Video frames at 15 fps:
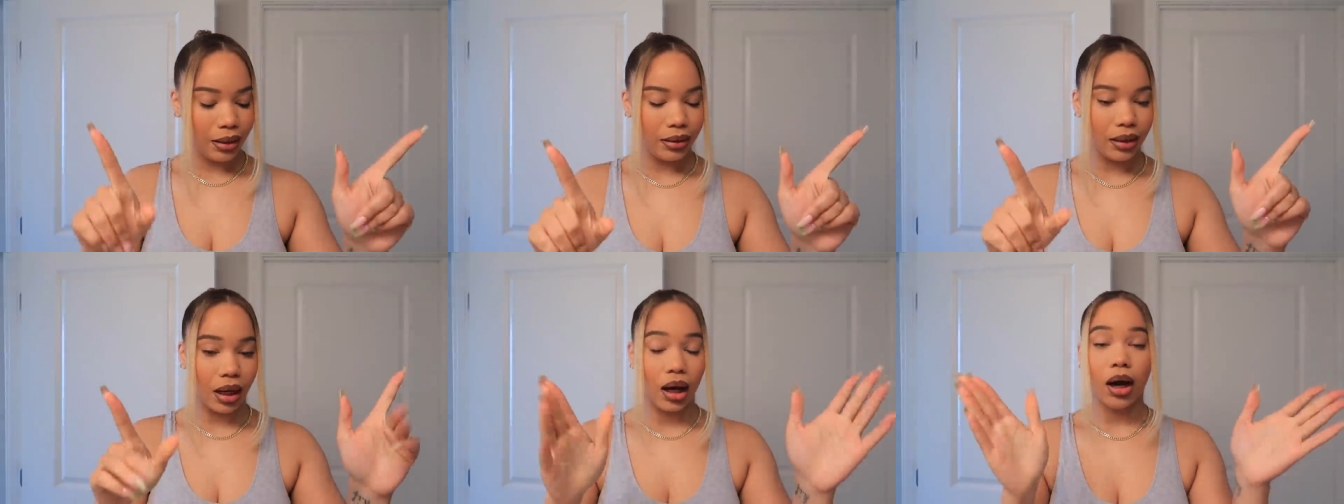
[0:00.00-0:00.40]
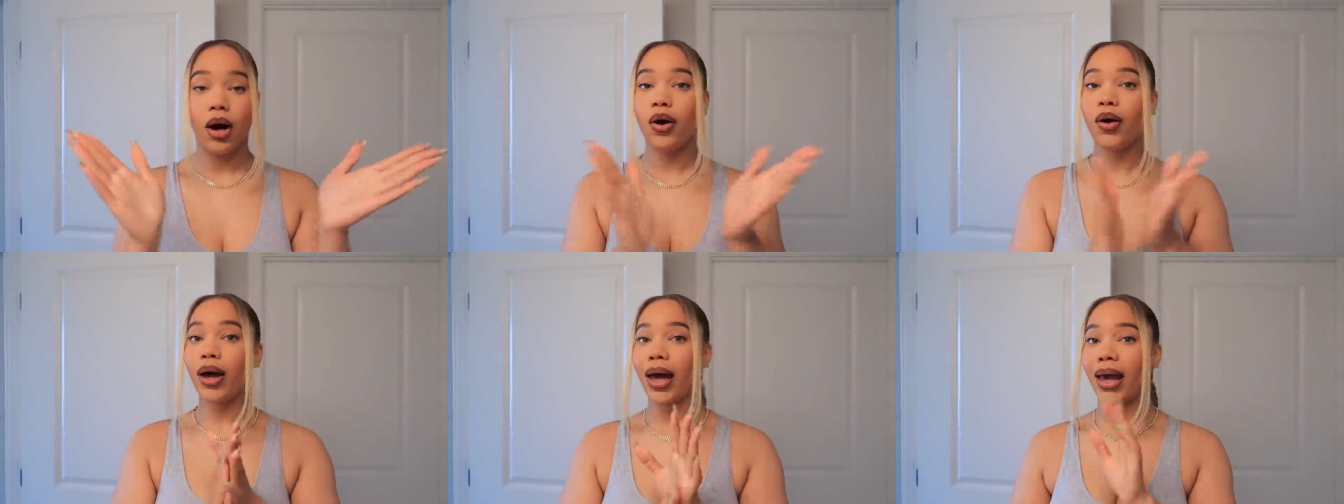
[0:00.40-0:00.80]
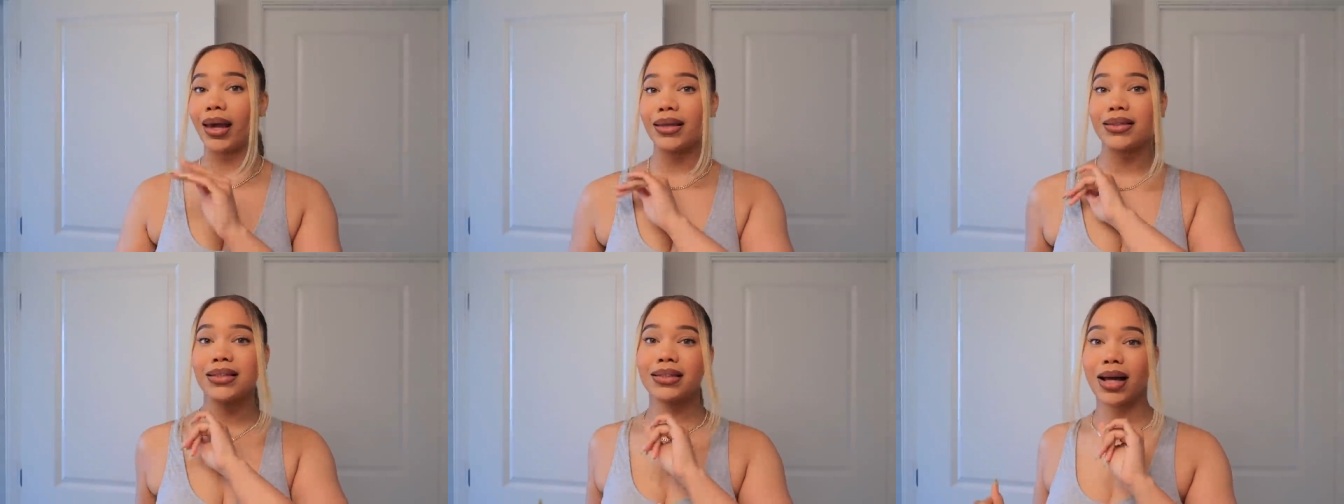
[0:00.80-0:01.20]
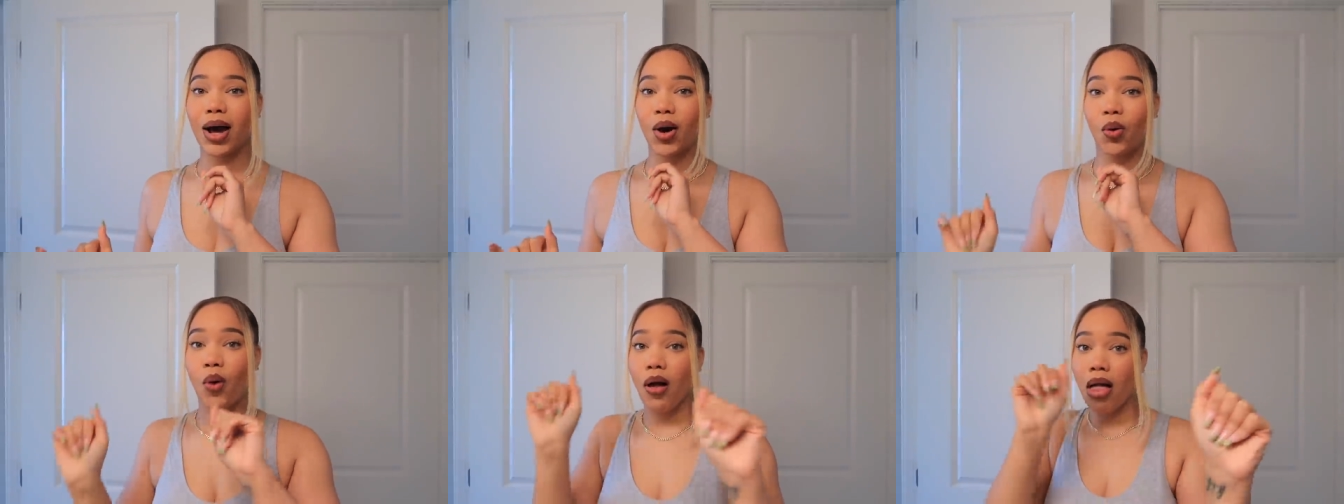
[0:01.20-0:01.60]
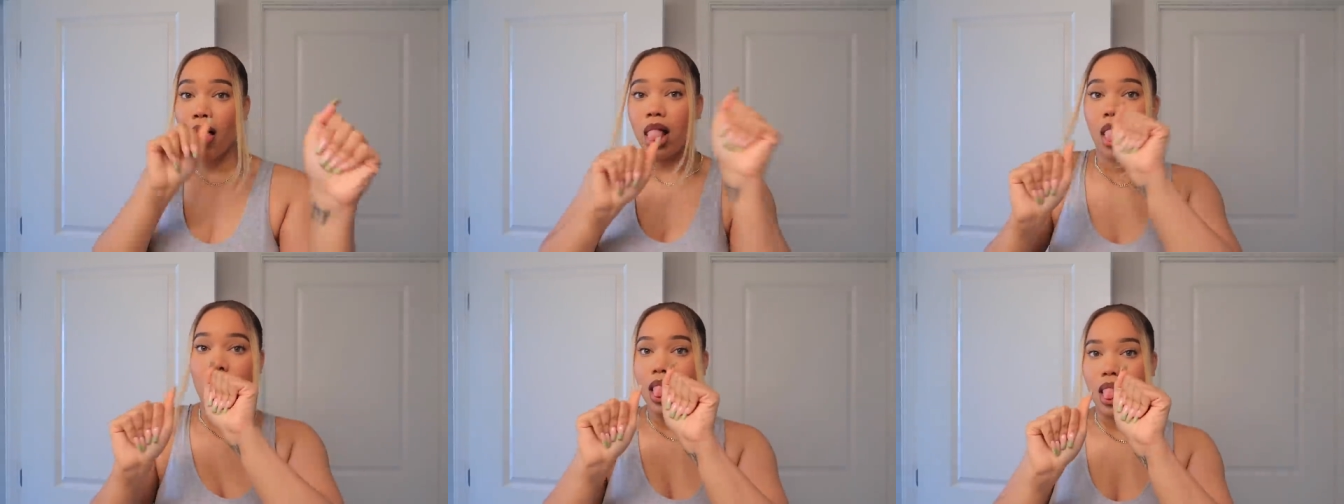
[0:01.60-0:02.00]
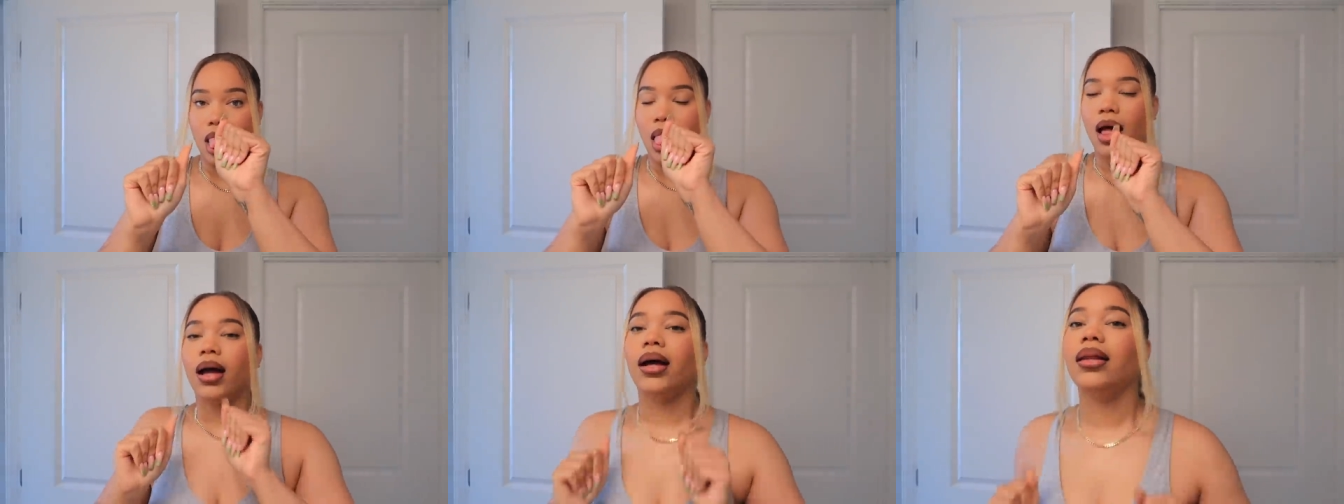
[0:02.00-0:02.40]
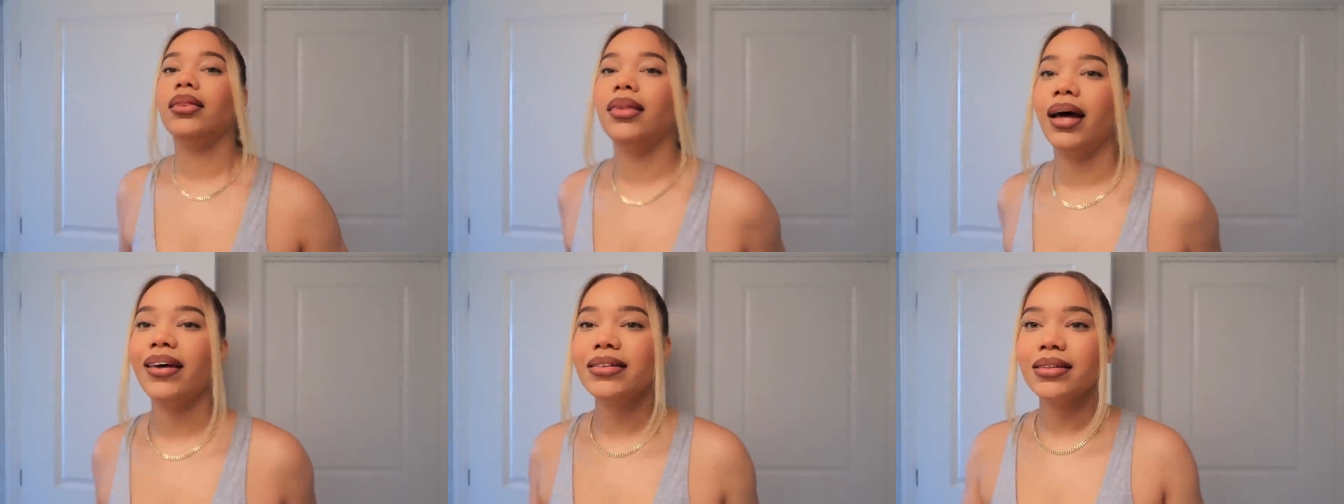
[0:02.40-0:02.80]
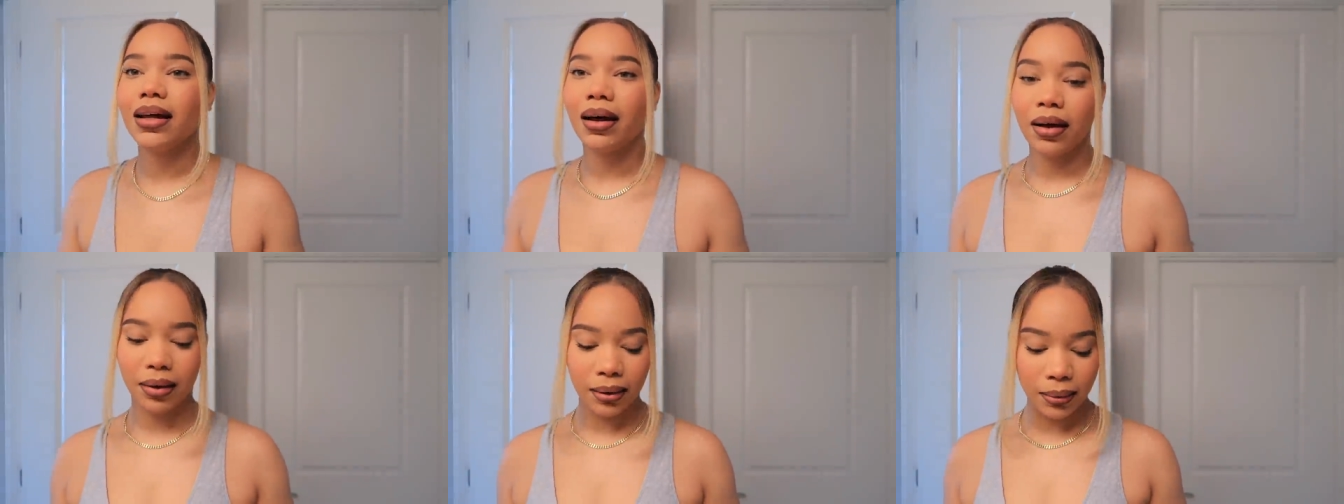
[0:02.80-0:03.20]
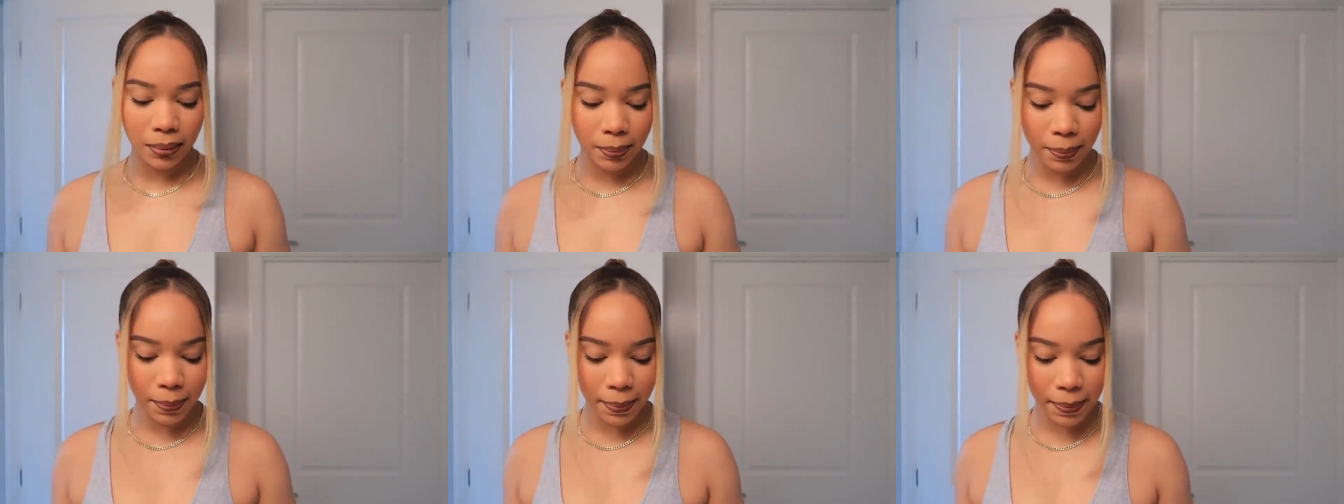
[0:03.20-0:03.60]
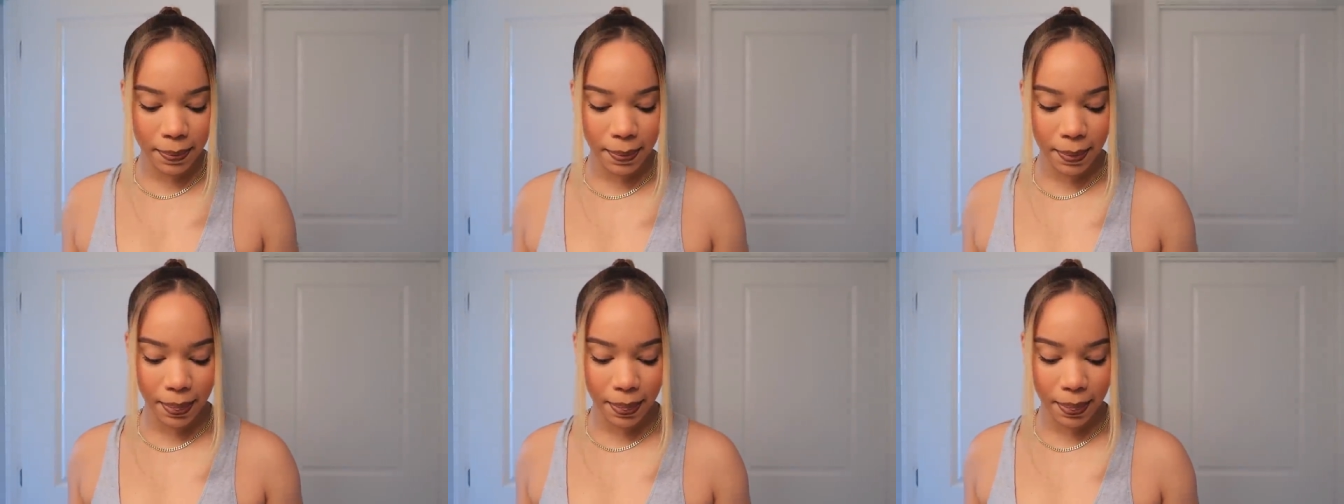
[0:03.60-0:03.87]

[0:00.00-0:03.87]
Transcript: Yeah, okay, so let's um